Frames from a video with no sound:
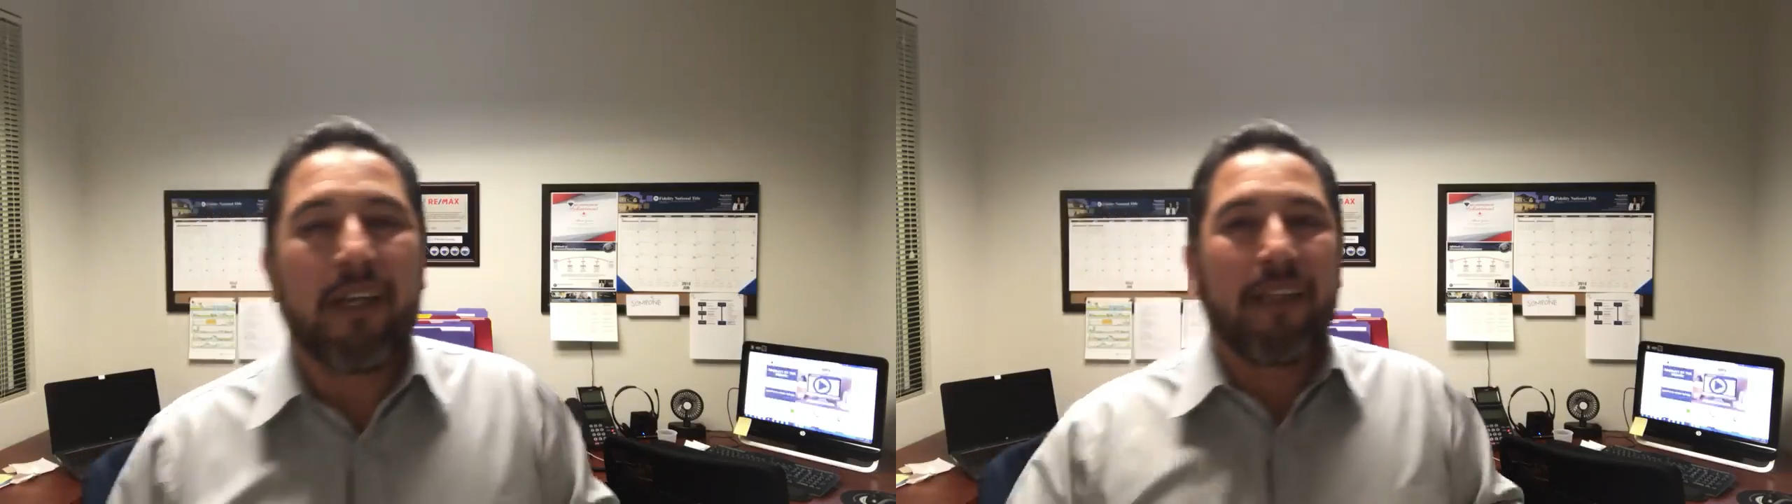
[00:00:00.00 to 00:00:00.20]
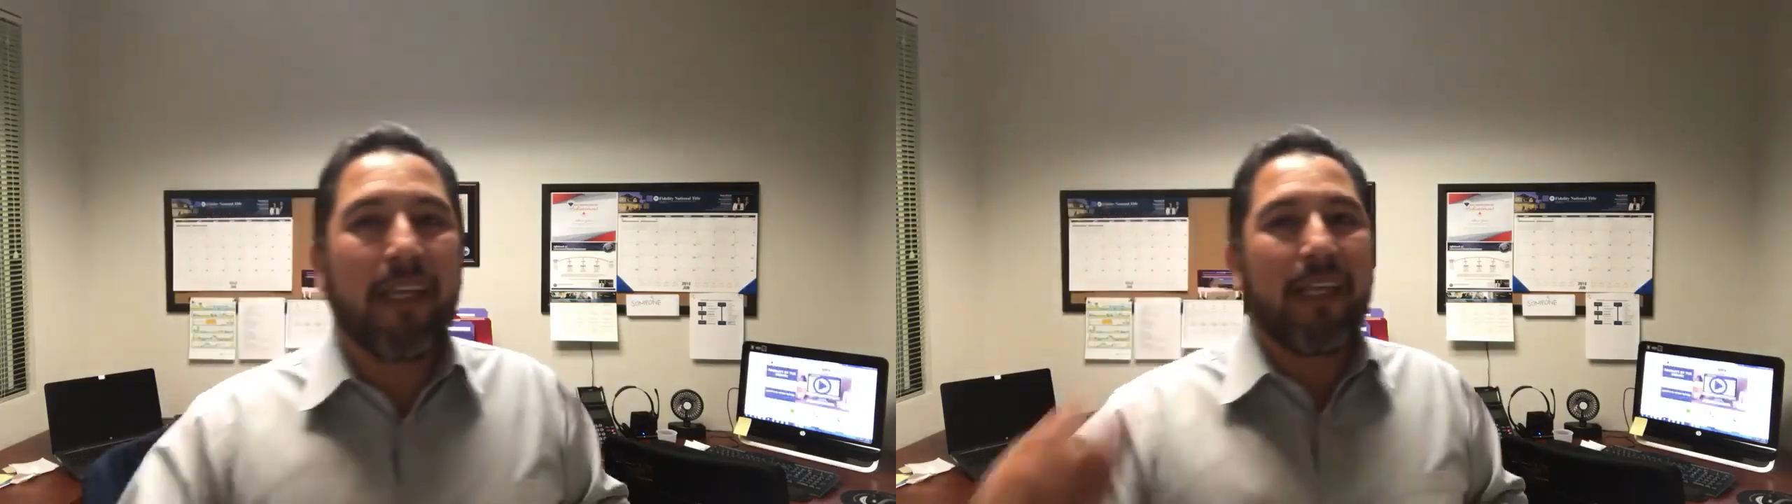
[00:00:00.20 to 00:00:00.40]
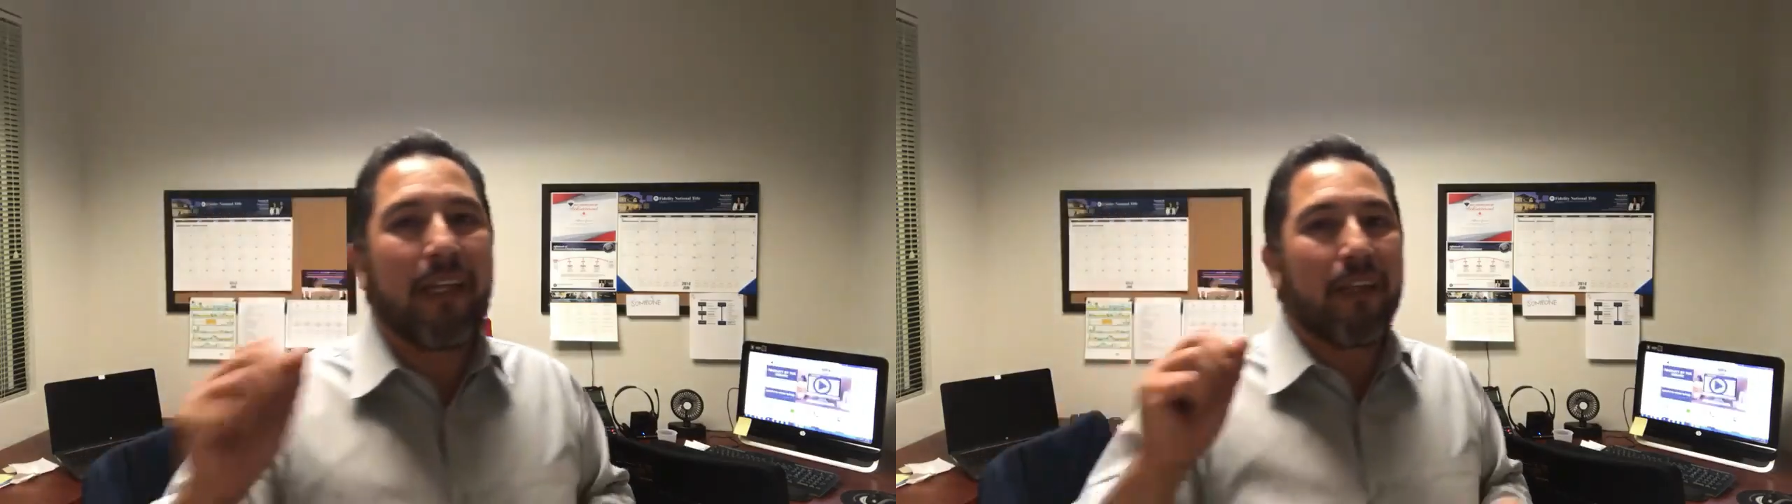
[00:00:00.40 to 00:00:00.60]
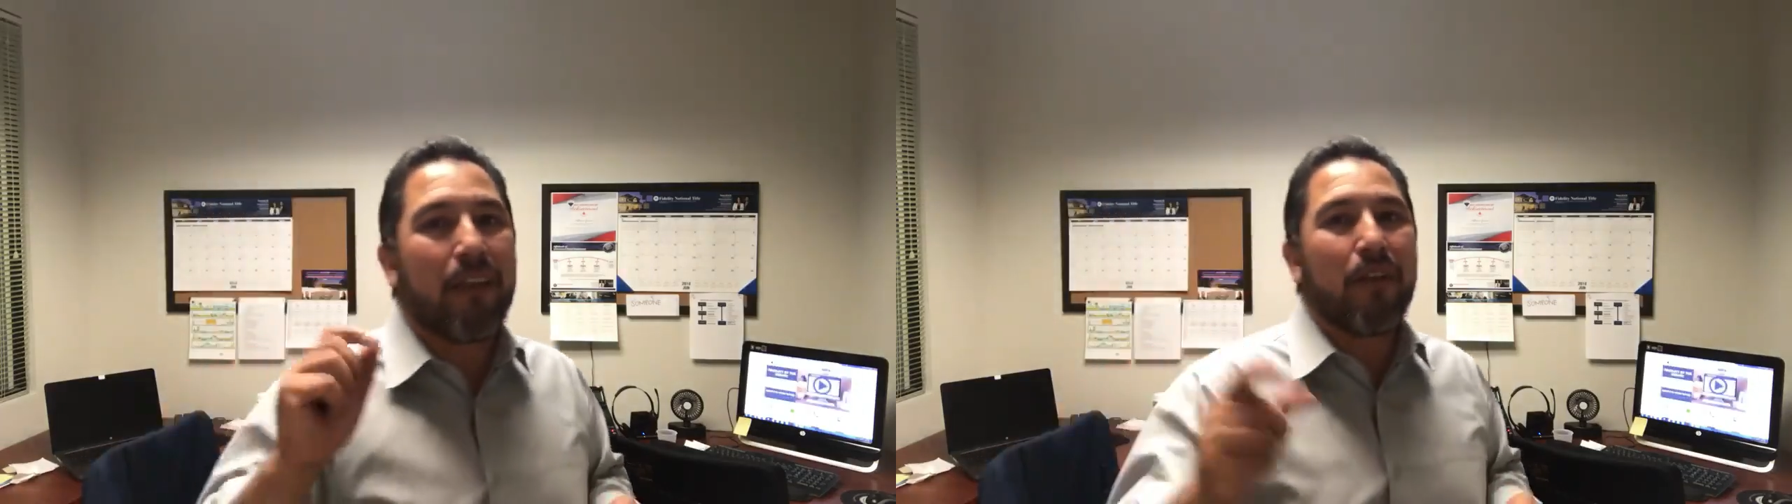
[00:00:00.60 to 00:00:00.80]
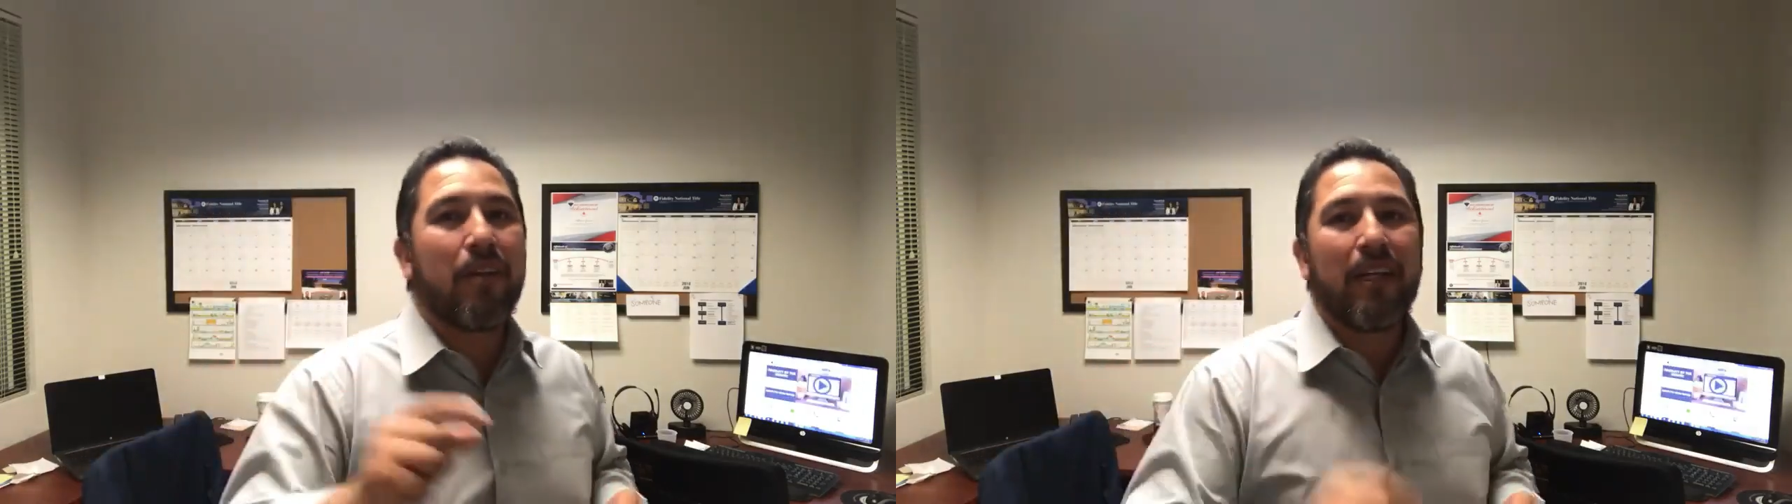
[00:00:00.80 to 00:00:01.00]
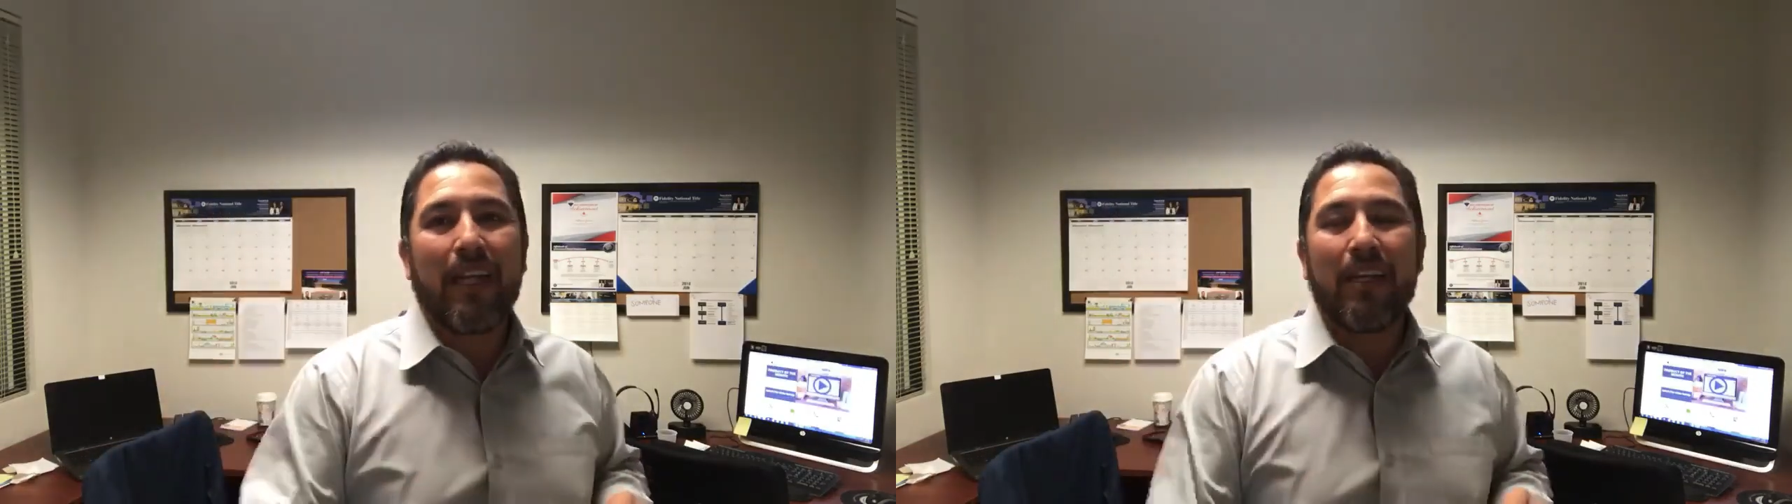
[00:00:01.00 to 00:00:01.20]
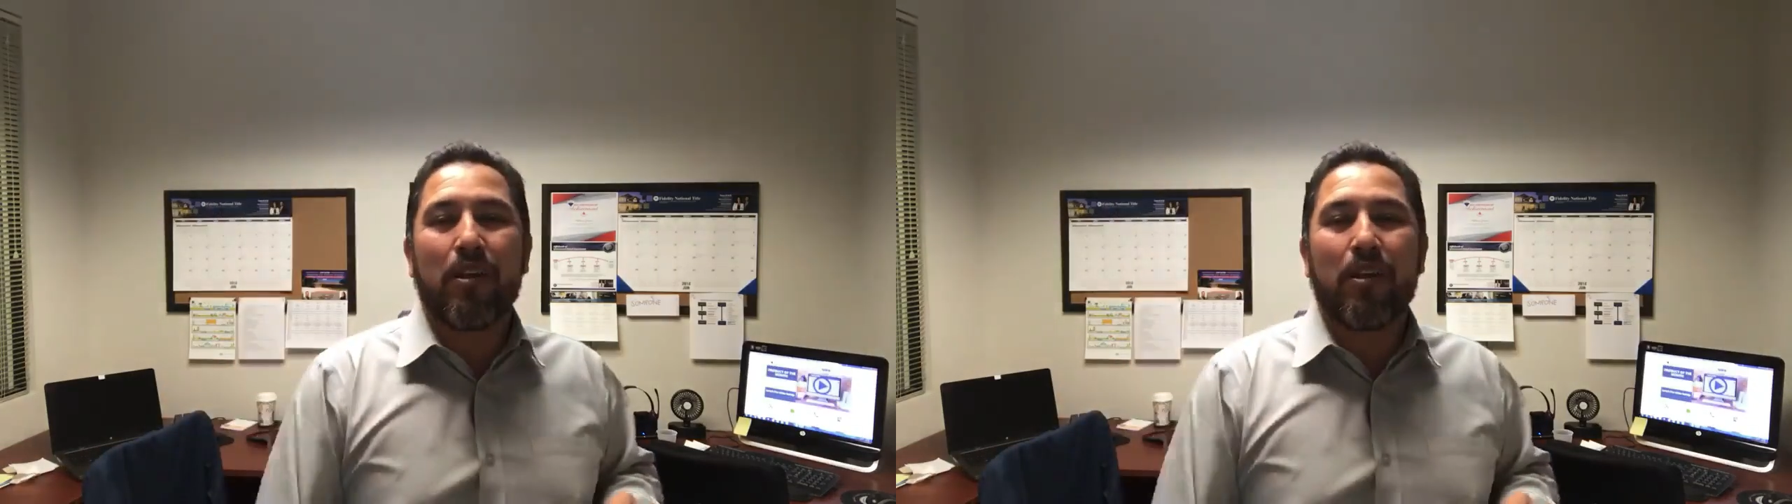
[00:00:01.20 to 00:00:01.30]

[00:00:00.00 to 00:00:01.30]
they get a 30-day